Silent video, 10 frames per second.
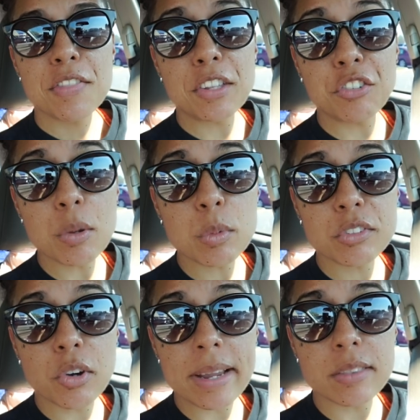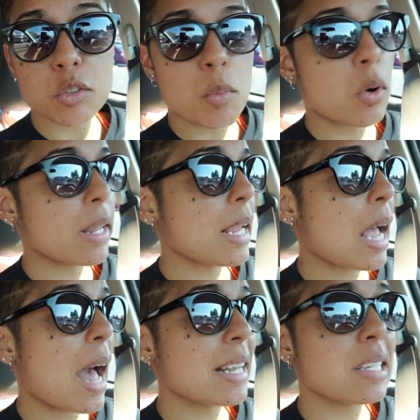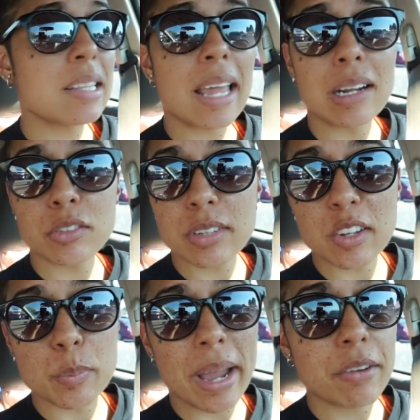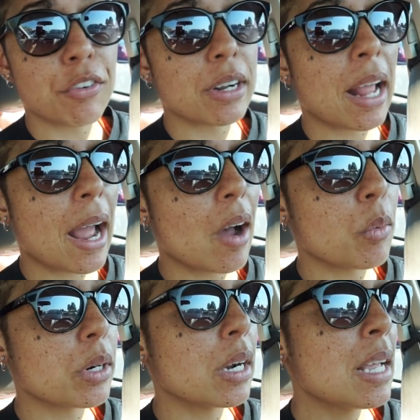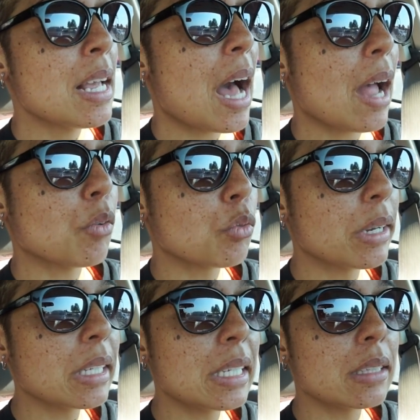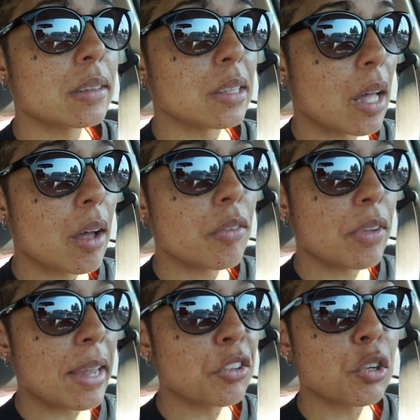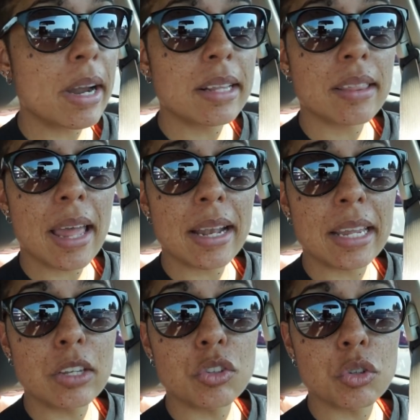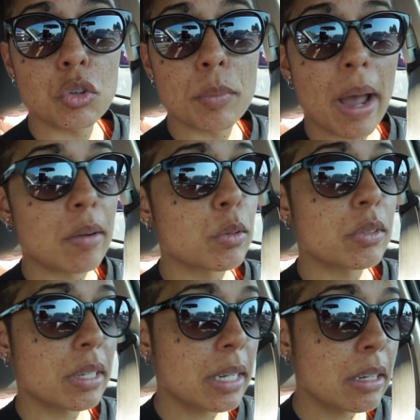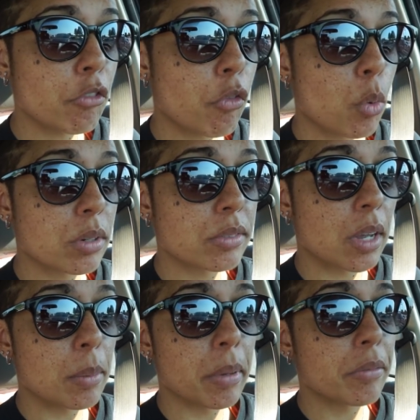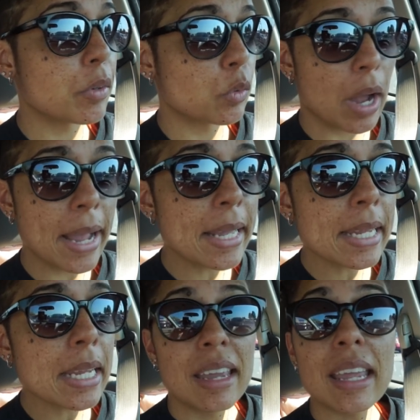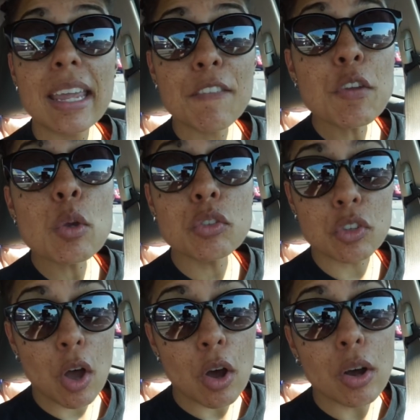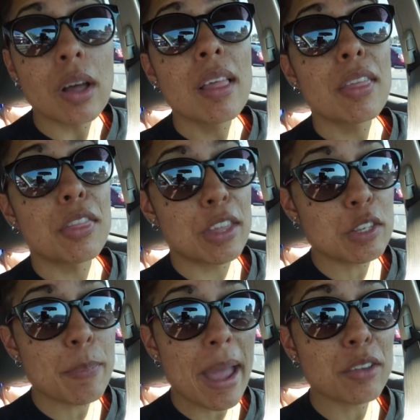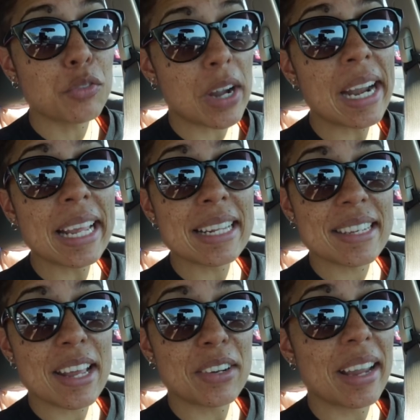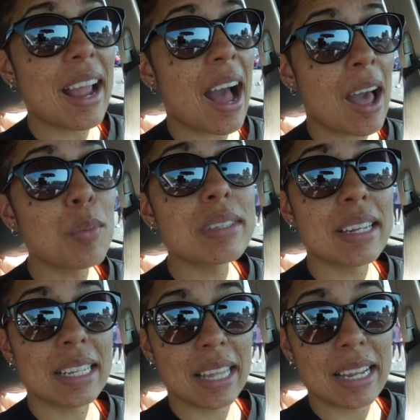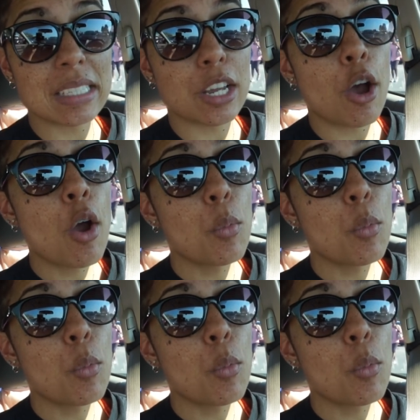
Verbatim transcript: The gym was great this morning. I did the exercise bike for an hour. I really love integrating that into my routine for some variety. If you saw this past Friday and Saturday, I was in Atlanta